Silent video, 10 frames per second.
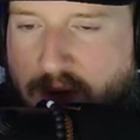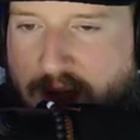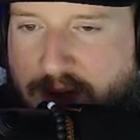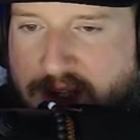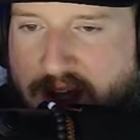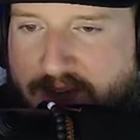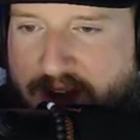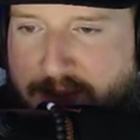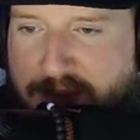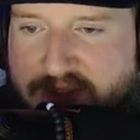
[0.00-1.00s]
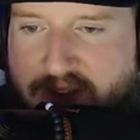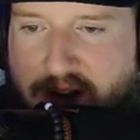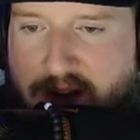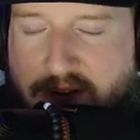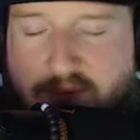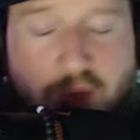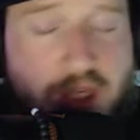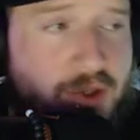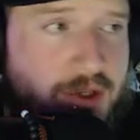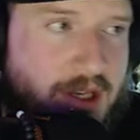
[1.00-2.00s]
outside of atmosphere.
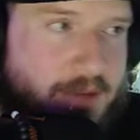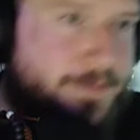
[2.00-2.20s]
Interesting.